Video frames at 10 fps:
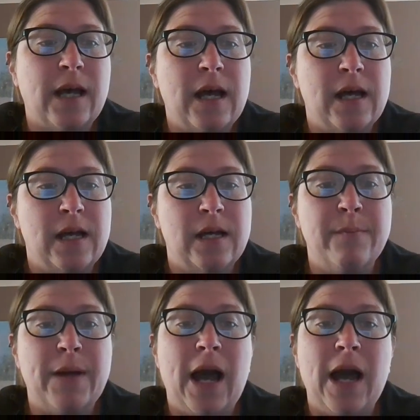
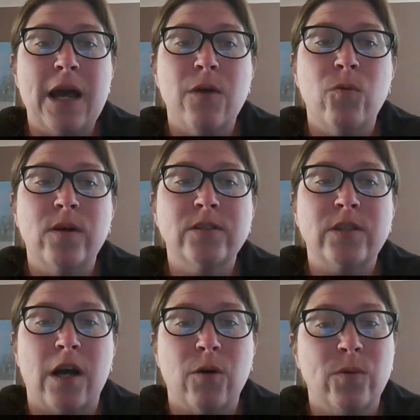I will
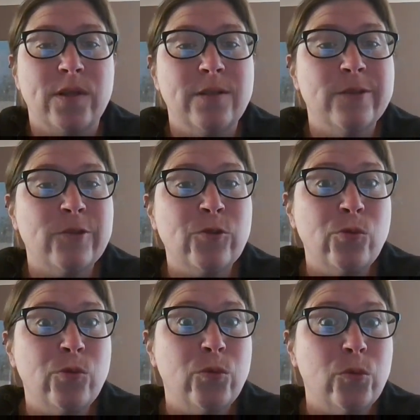talk with you
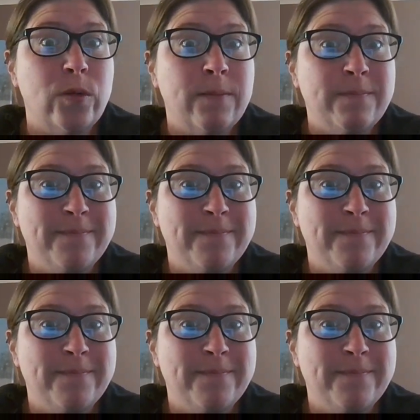soon.